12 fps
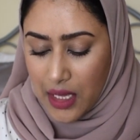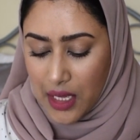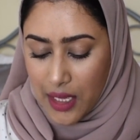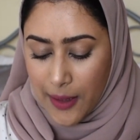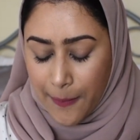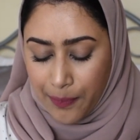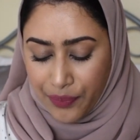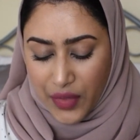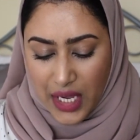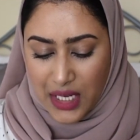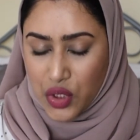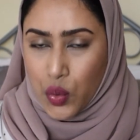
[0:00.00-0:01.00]

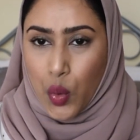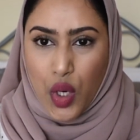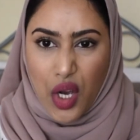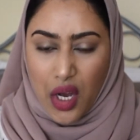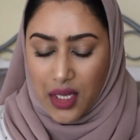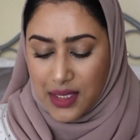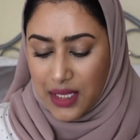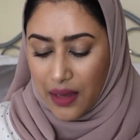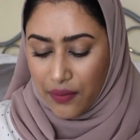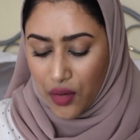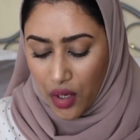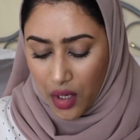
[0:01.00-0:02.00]
any store cards
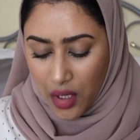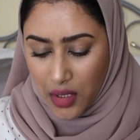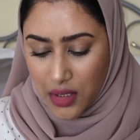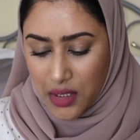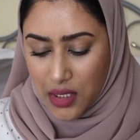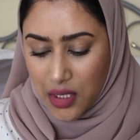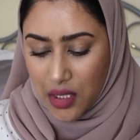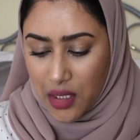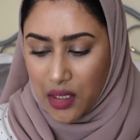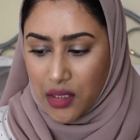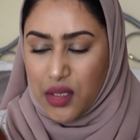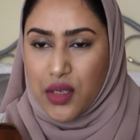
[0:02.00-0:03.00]
that I've got,
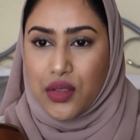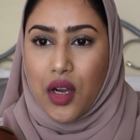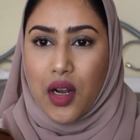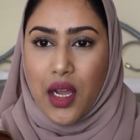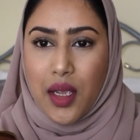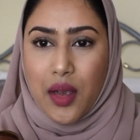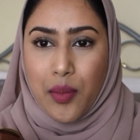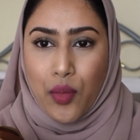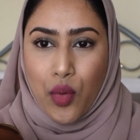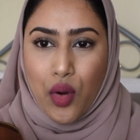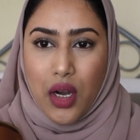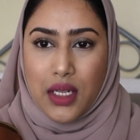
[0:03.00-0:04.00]
so it's got like
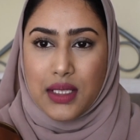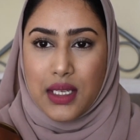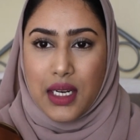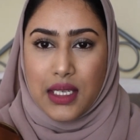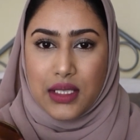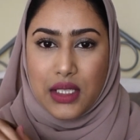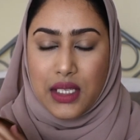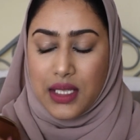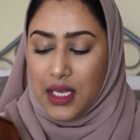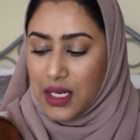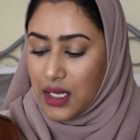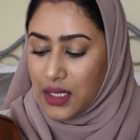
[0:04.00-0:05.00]
more cards in it, as you
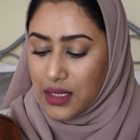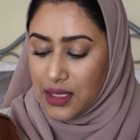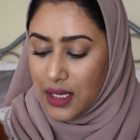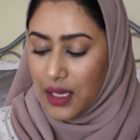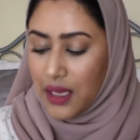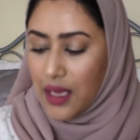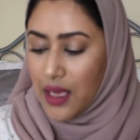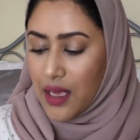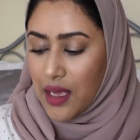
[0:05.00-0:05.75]
can see.